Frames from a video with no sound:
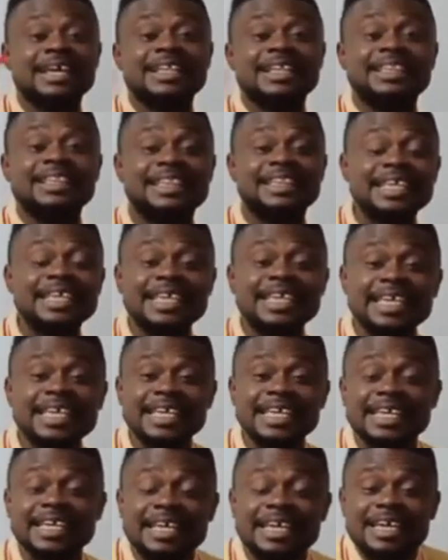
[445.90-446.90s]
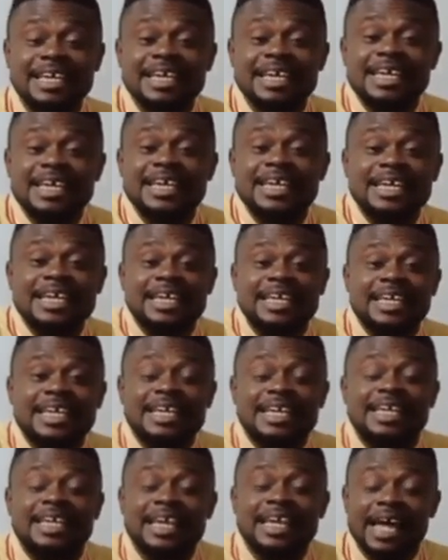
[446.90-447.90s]
the
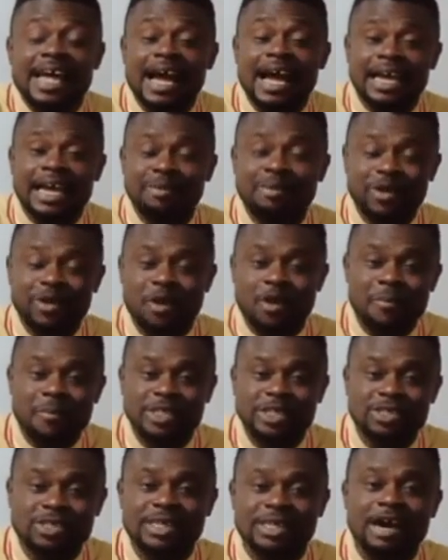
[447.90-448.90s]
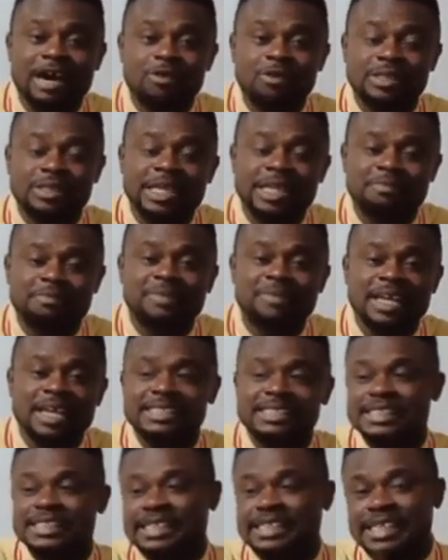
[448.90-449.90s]
academic competition that will take
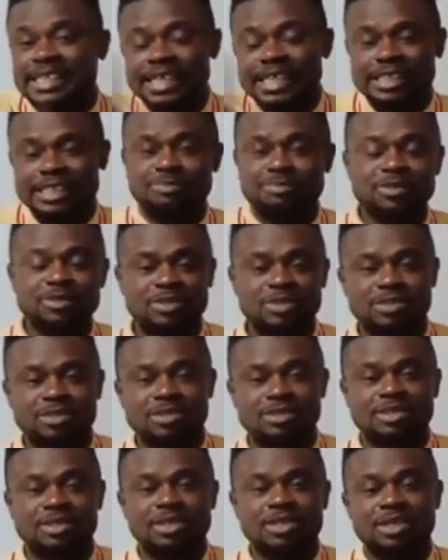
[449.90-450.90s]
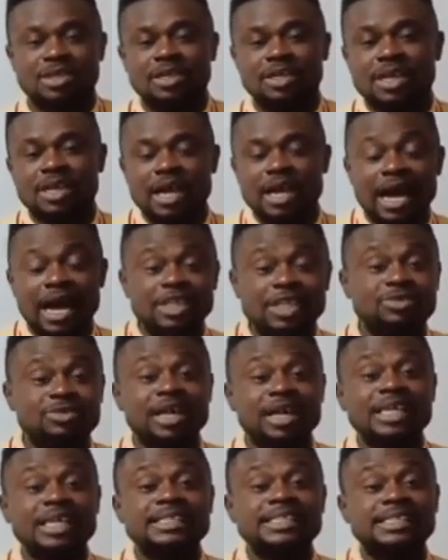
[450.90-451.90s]
place next month
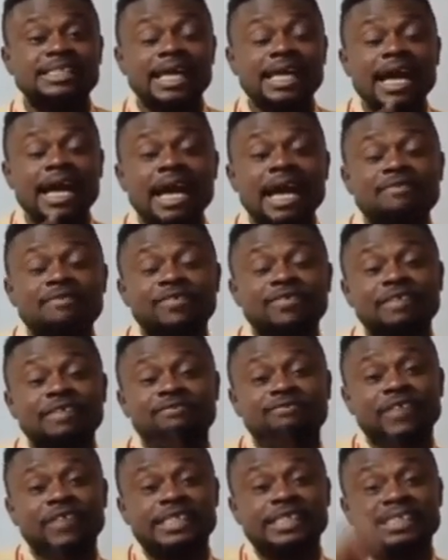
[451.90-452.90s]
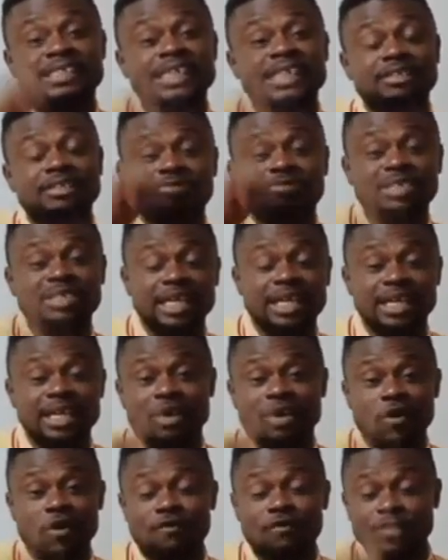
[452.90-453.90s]
actually is every first
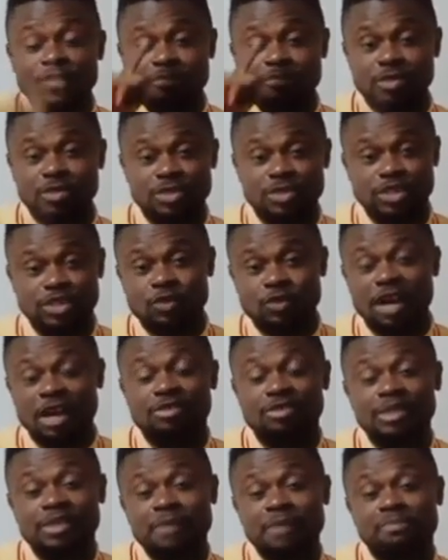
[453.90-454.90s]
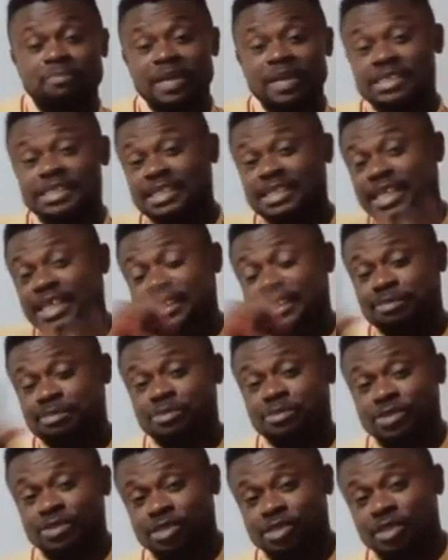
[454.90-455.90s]
Saturday of the month. The one that will take place next
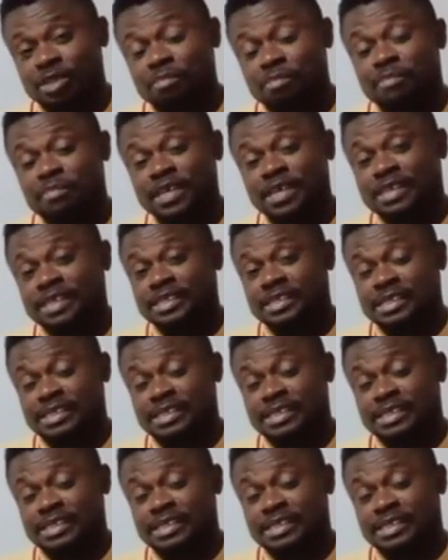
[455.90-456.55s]
month, being